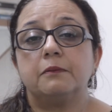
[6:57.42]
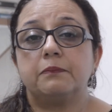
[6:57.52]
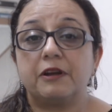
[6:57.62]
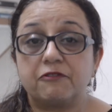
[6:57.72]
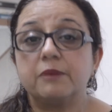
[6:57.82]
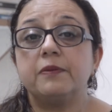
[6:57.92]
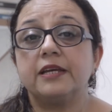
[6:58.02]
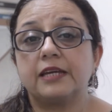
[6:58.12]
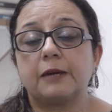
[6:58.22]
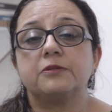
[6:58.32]

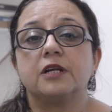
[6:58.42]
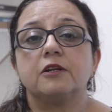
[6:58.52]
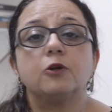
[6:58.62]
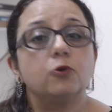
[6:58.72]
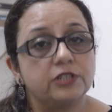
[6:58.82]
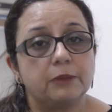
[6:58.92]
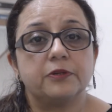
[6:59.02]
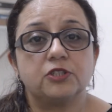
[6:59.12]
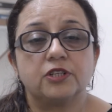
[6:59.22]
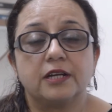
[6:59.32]
preferably kept under low
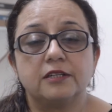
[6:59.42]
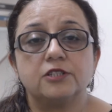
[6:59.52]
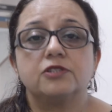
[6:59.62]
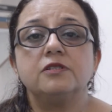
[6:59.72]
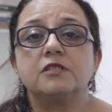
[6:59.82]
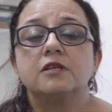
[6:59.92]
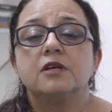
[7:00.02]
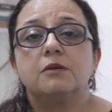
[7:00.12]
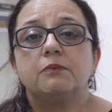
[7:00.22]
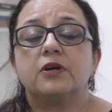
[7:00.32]
temperature conditions,
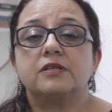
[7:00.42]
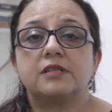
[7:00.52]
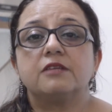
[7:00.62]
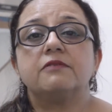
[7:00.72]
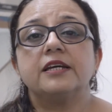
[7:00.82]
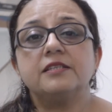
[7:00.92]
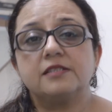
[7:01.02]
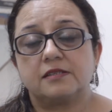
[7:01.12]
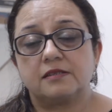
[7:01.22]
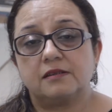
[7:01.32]
because otherwise